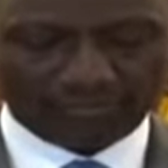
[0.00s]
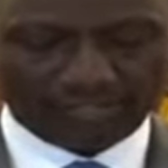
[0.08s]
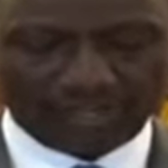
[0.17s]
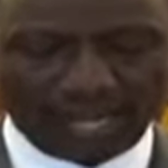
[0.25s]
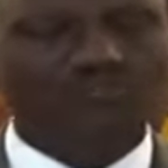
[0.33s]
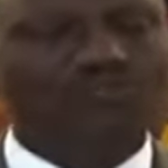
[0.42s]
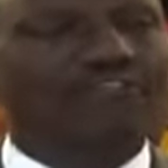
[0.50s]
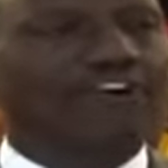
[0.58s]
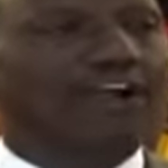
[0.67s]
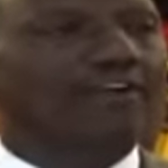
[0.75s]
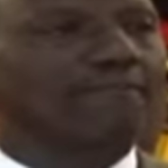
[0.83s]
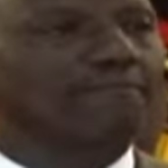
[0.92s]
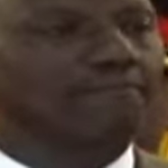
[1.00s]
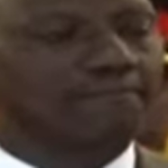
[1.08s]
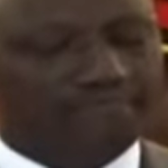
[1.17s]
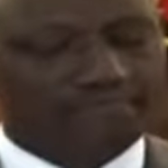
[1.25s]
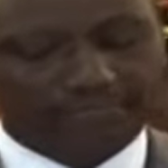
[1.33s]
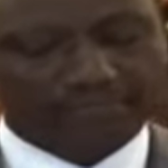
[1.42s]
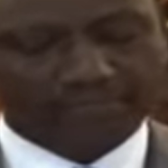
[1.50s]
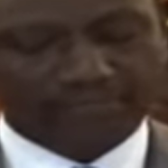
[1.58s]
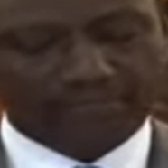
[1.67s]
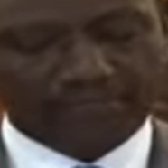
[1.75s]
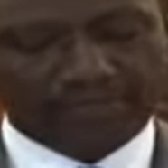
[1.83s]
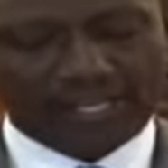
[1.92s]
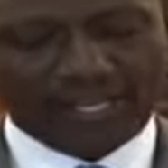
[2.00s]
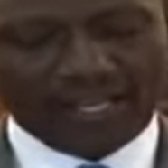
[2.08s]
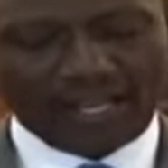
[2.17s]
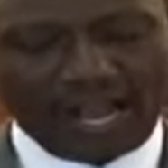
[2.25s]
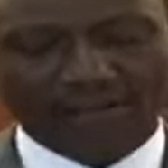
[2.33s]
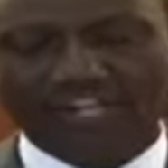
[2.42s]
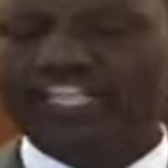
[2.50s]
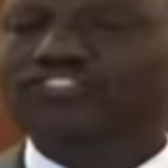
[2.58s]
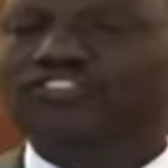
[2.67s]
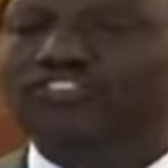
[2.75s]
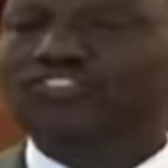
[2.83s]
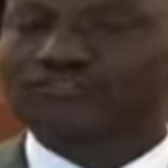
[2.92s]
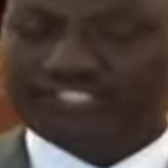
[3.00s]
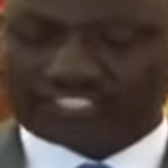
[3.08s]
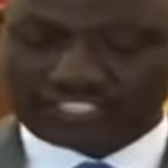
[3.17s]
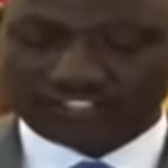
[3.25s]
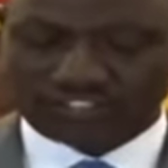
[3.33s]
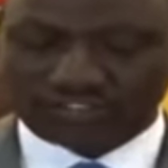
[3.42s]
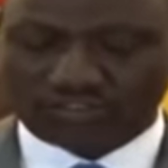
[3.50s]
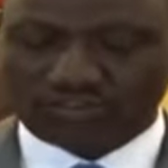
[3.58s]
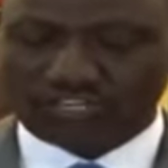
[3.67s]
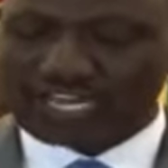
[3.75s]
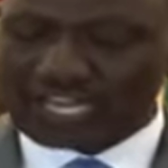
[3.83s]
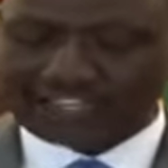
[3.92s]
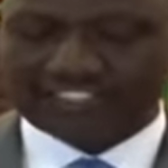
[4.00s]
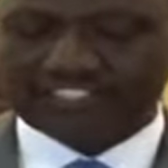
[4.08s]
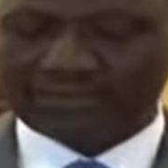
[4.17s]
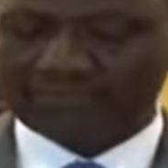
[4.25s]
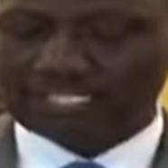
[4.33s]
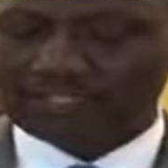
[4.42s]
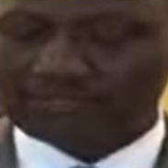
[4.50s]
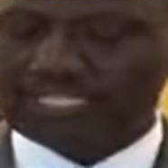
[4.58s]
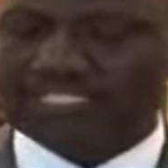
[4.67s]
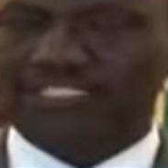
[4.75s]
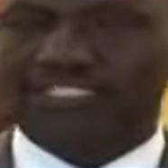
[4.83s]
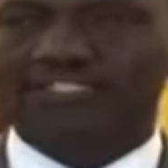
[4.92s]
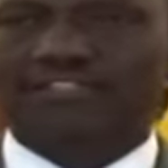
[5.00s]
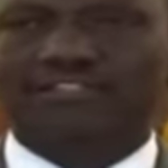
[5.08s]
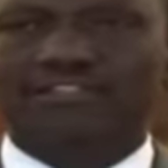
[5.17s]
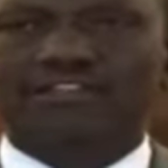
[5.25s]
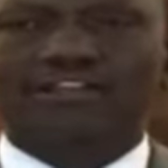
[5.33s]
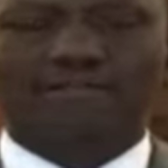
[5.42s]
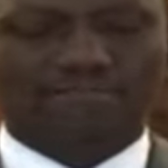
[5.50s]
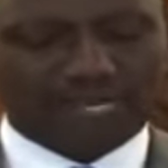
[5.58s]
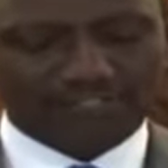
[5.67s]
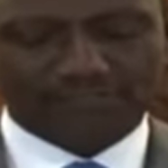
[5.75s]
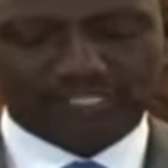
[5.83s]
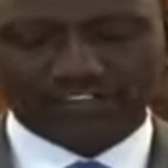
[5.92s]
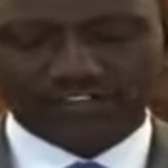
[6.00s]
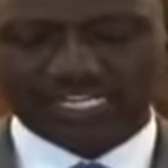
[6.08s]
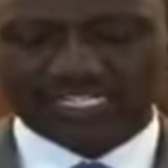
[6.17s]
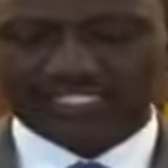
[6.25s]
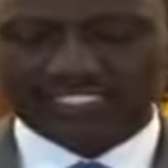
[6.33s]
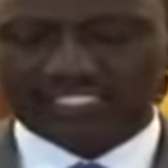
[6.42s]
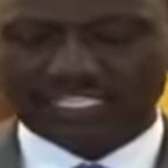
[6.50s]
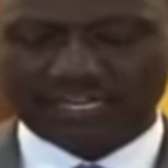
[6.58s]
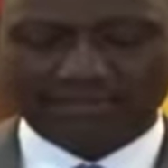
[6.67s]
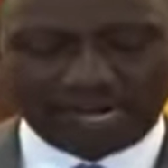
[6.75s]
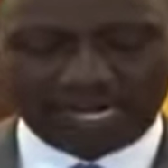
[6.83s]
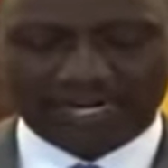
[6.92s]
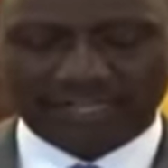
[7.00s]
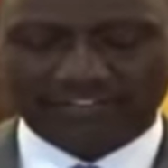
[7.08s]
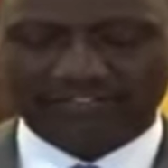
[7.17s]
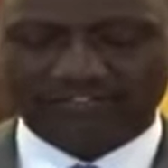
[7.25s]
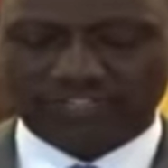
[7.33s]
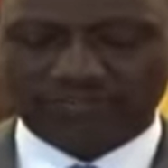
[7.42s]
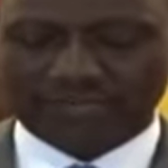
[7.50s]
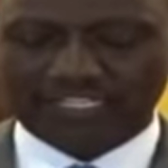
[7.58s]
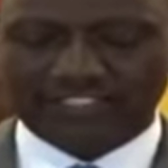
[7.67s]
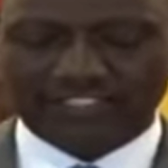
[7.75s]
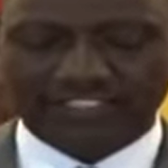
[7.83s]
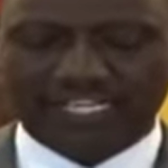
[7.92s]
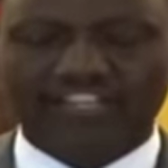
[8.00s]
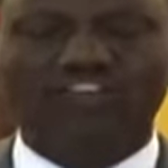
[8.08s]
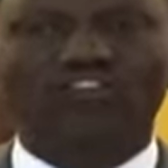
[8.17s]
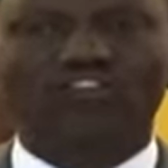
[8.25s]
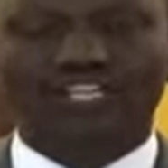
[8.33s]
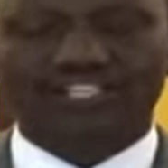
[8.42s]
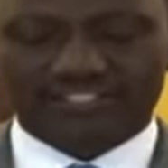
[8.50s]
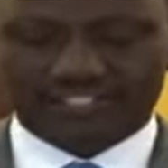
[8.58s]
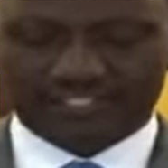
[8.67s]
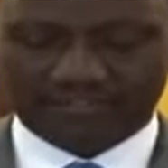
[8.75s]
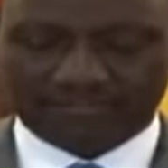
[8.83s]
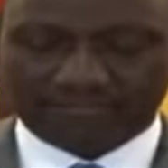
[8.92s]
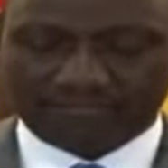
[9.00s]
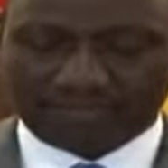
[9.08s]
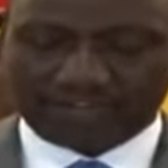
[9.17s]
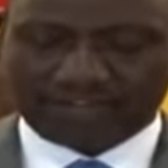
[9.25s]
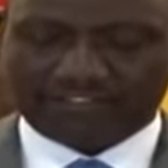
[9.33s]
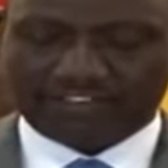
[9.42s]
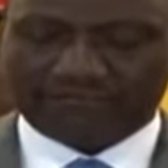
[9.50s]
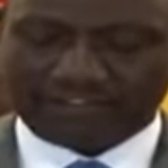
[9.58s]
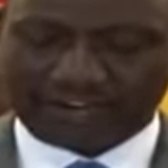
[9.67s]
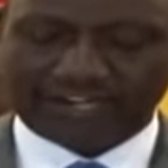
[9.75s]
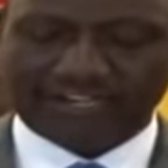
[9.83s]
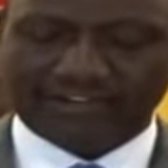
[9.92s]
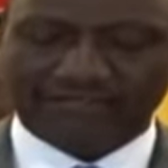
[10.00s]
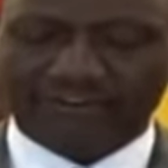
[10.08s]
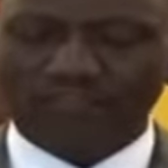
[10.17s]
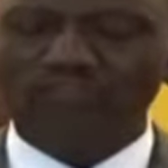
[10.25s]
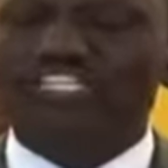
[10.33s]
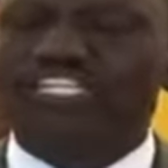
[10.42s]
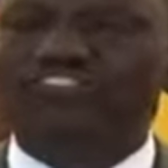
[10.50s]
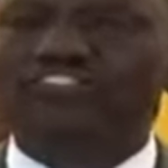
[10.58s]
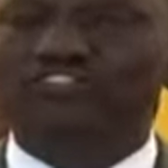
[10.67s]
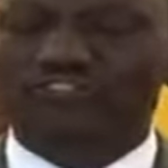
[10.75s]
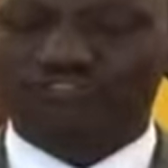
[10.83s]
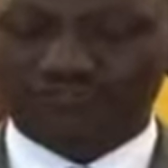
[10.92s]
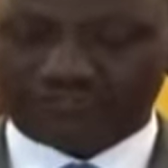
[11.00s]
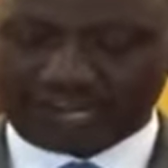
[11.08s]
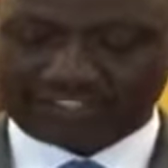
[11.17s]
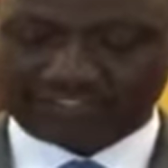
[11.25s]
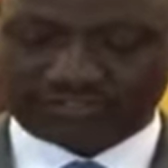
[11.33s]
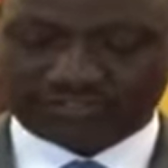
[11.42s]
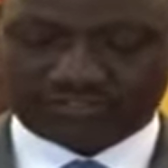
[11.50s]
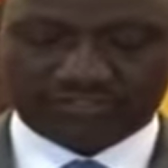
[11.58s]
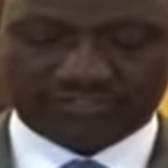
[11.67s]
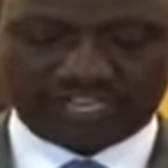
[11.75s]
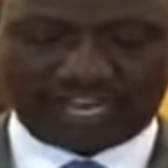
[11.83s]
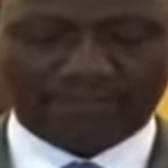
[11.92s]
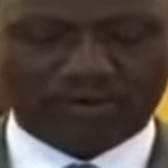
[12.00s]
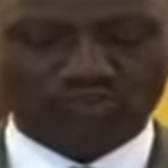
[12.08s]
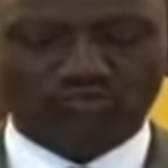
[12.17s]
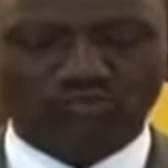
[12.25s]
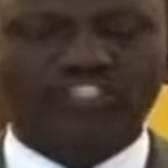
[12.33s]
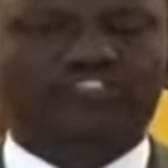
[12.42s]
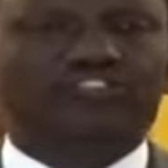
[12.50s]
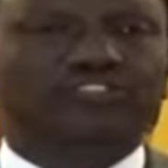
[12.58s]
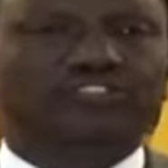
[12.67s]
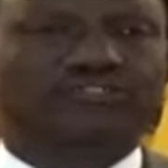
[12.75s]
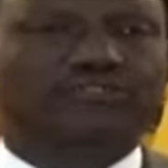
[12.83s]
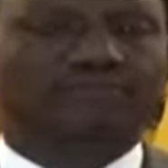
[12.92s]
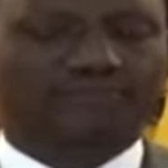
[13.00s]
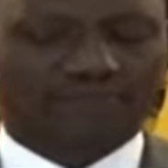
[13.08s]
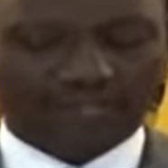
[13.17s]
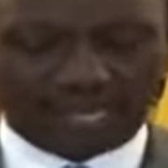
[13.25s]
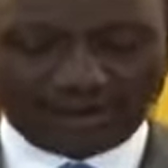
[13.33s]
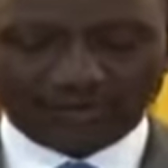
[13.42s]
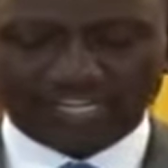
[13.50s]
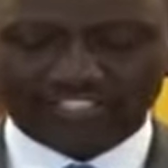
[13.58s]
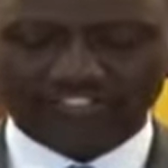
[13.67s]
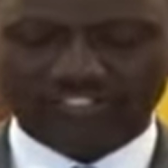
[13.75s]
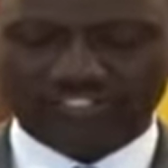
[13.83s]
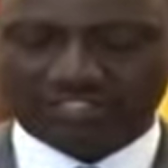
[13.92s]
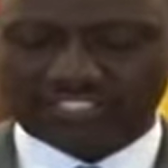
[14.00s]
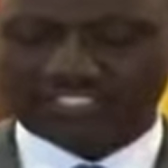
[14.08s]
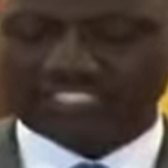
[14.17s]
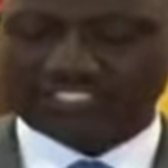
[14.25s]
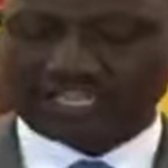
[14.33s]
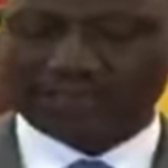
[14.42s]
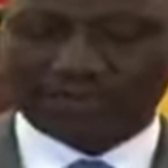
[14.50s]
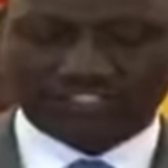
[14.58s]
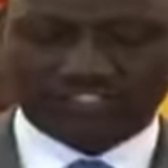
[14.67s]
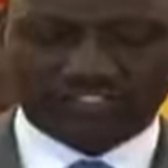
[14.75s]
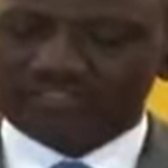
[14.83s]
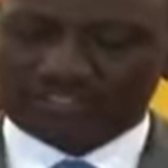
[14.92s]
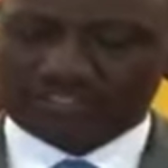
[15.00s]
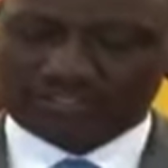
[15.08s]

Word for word: However, our national conversation on any subject matter must be conducted in a manner that respects and honors the foundational values upon which our nation is established.